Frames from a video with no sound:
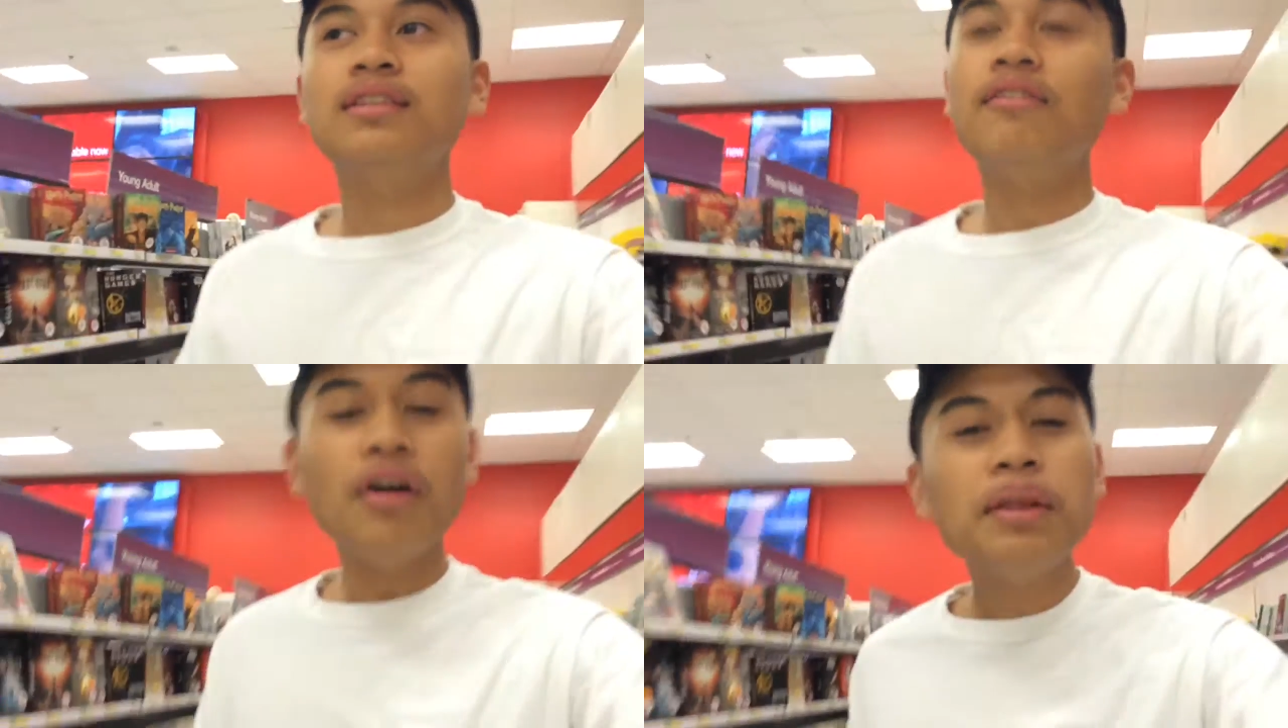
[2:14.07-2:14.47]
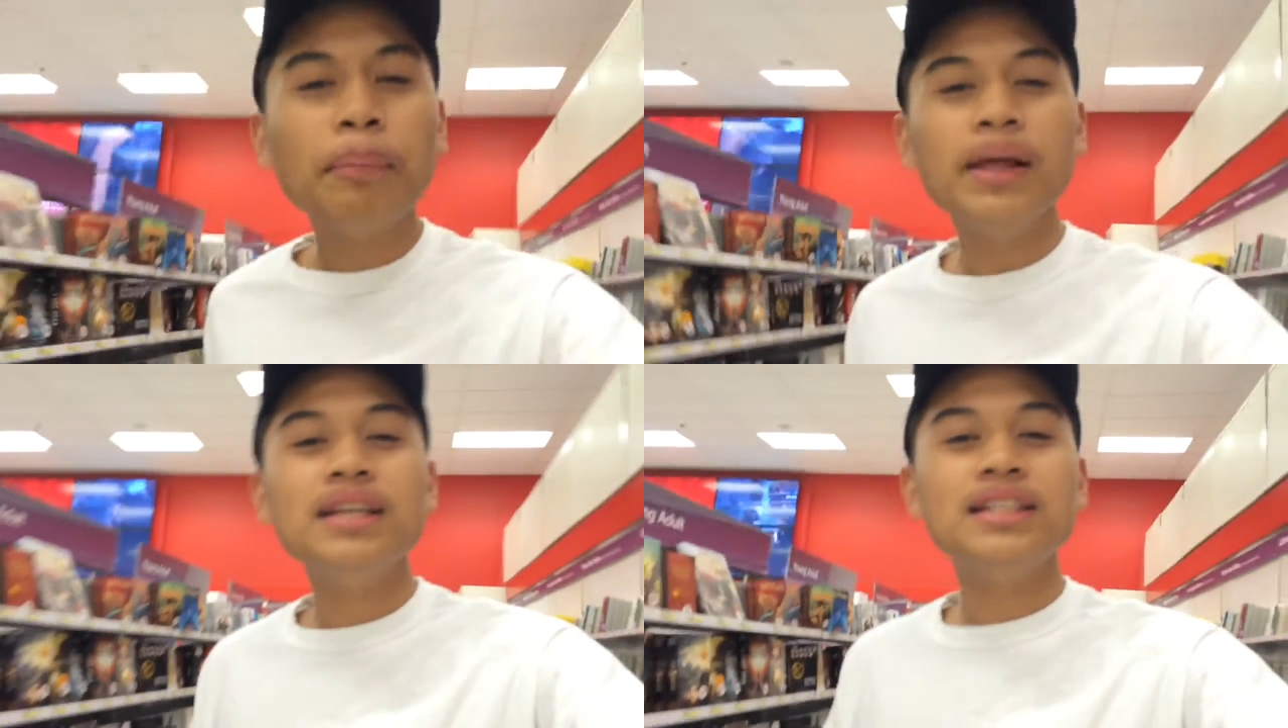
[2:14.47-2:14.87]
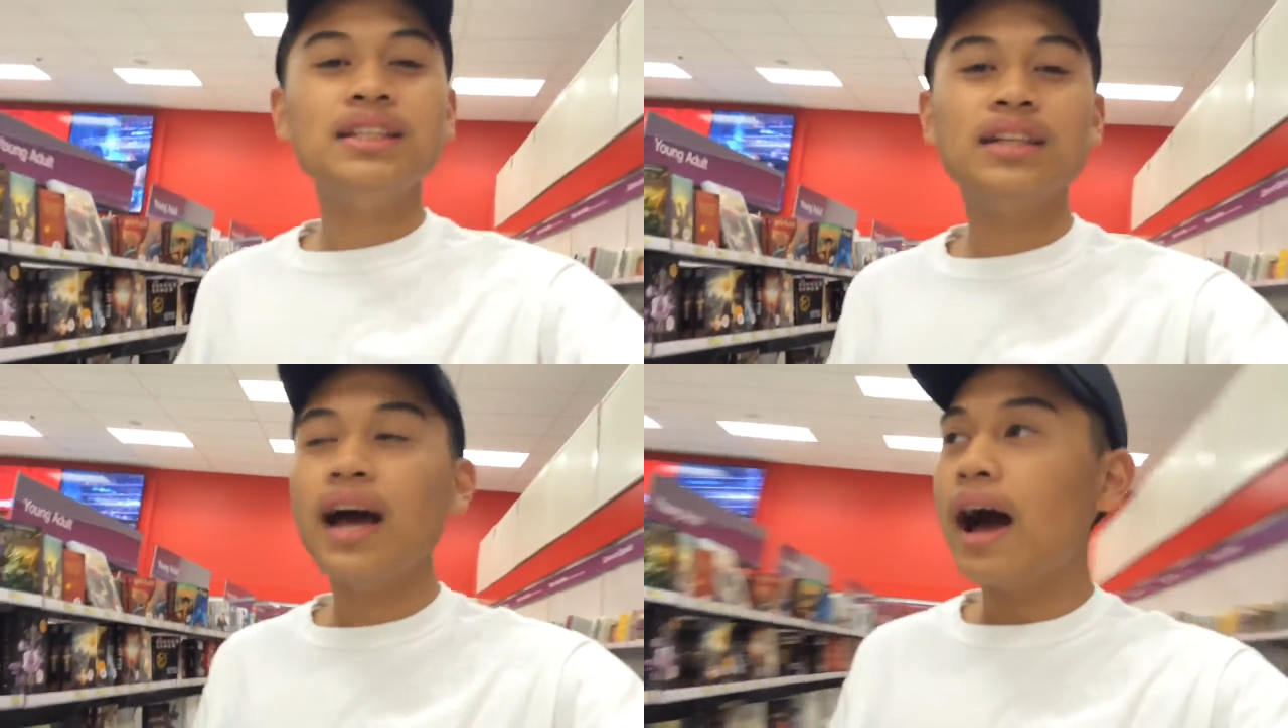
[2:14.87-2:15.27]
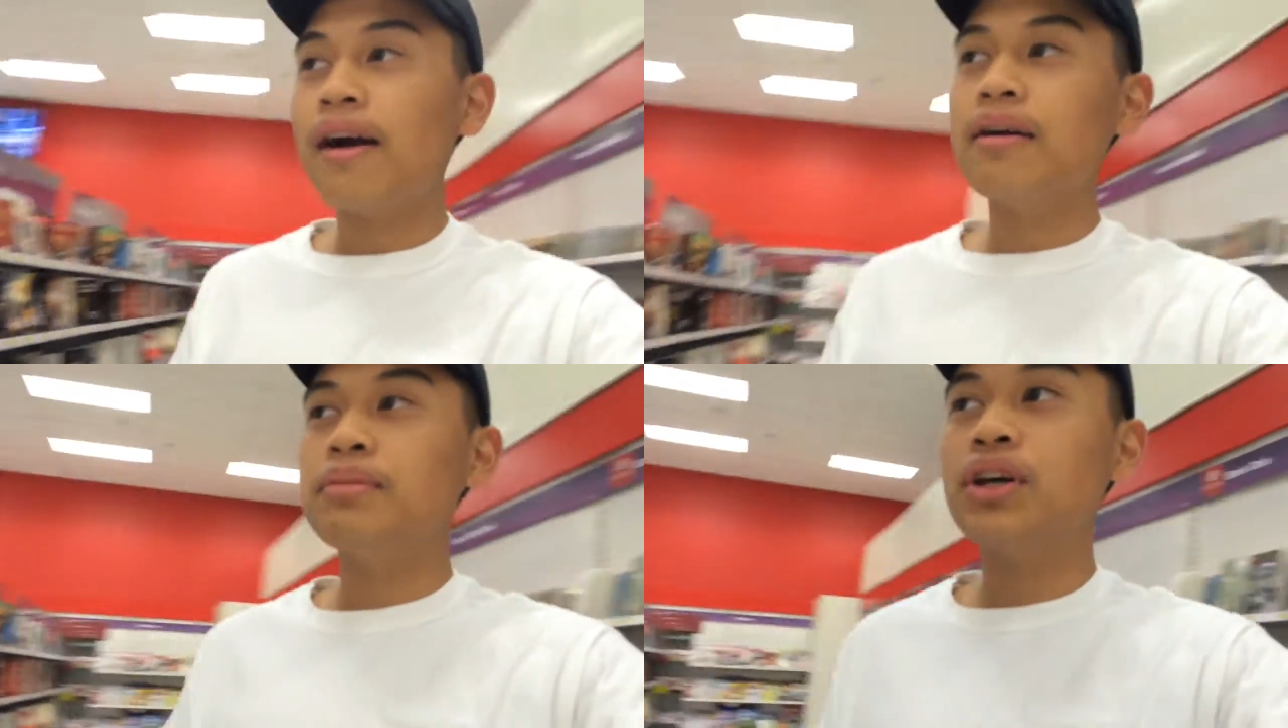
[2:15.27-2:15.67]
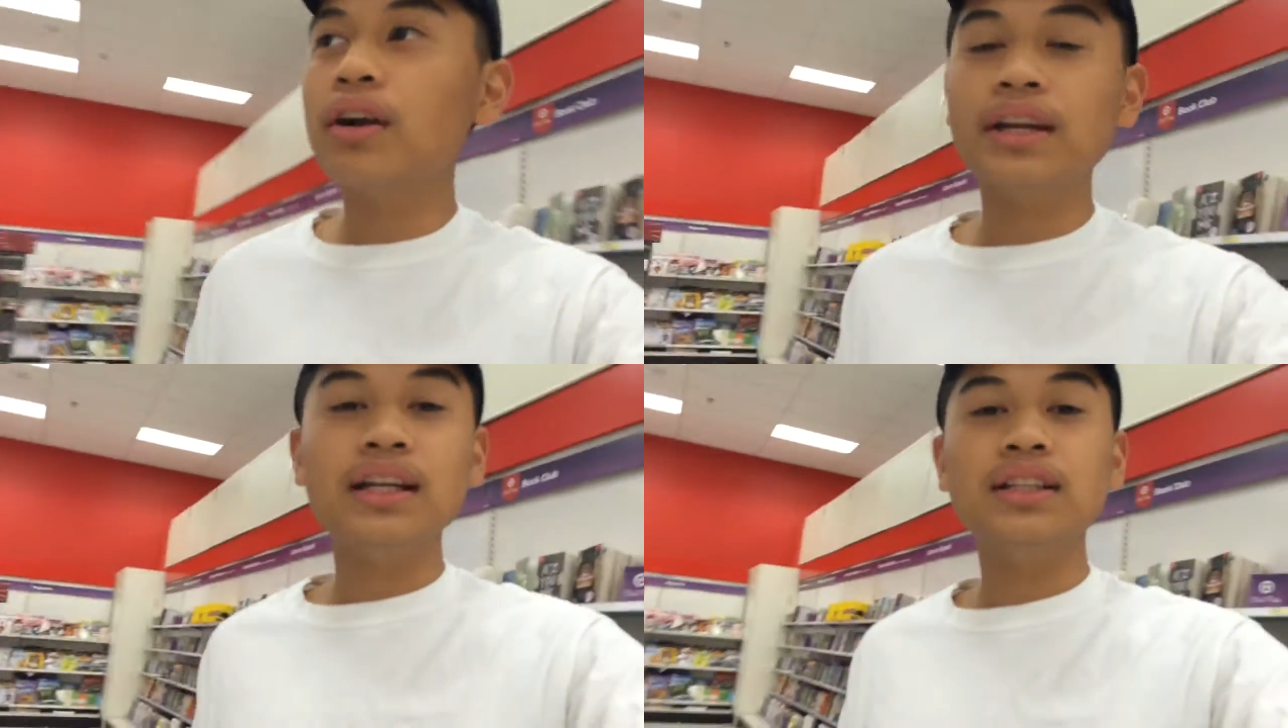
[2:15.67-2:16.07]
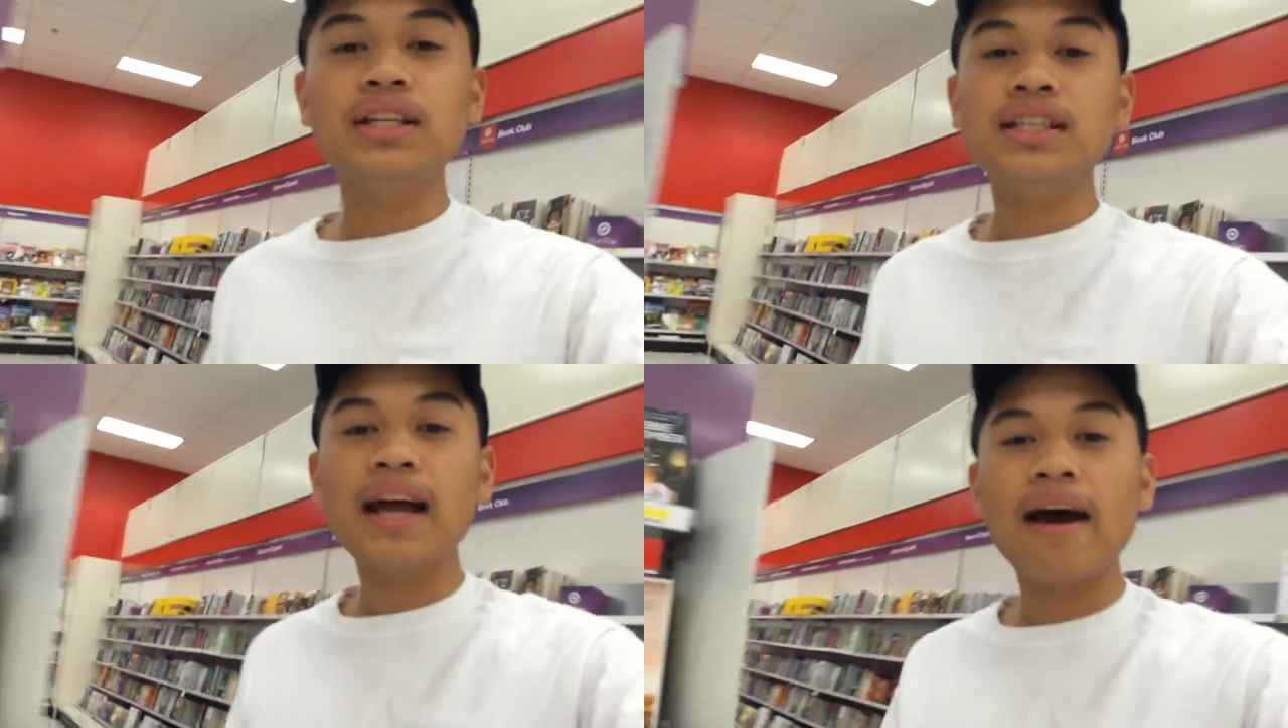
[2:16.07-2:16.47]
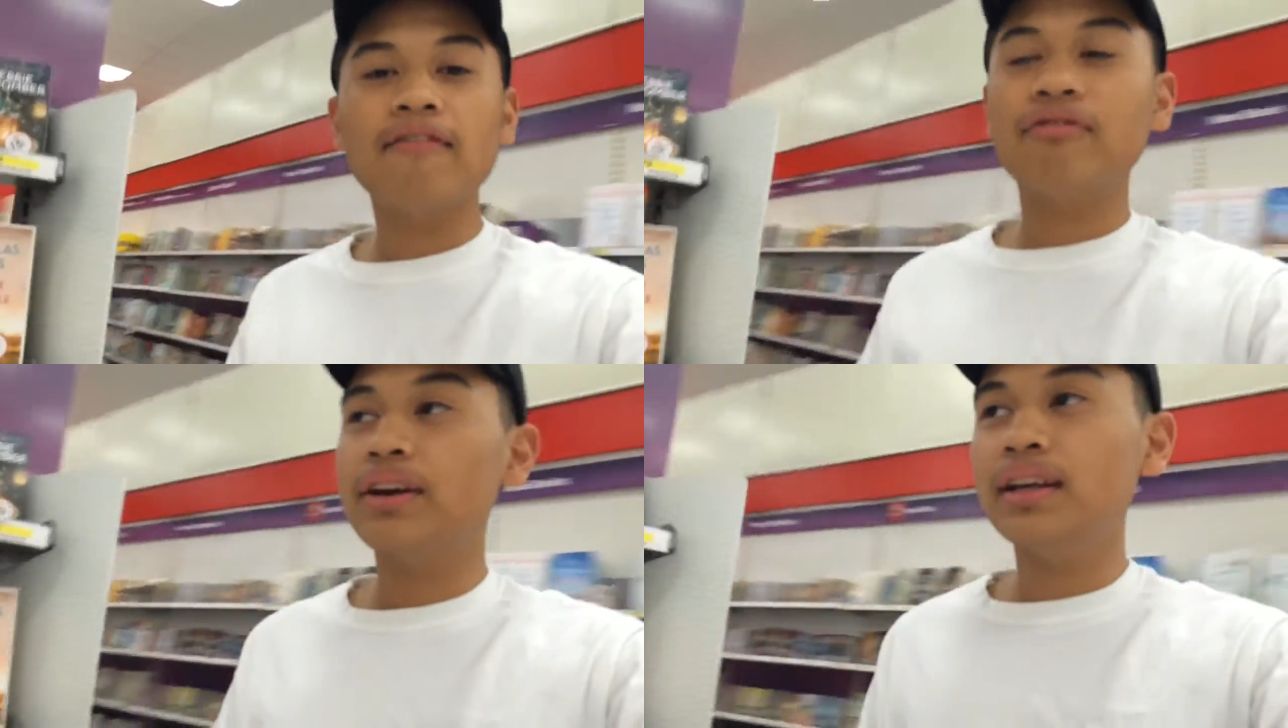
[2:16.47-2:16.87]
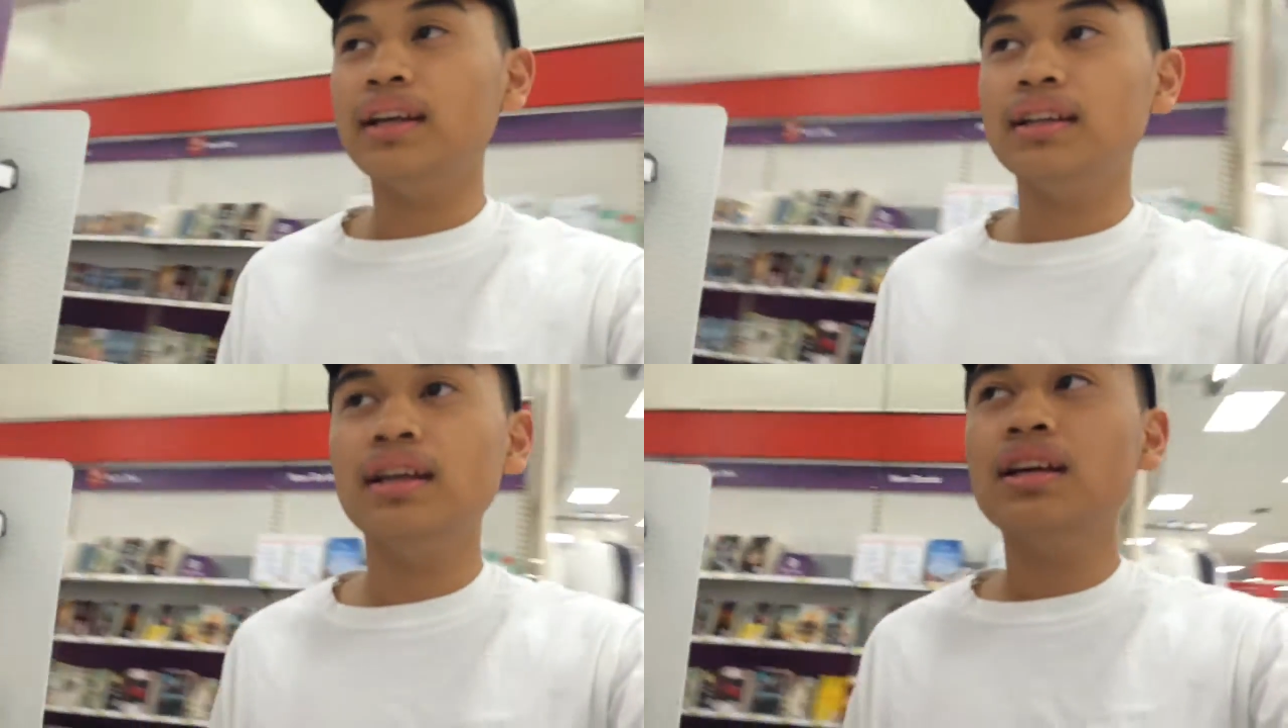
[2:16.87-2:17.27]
Of all the places, how come Target doesn't have freaking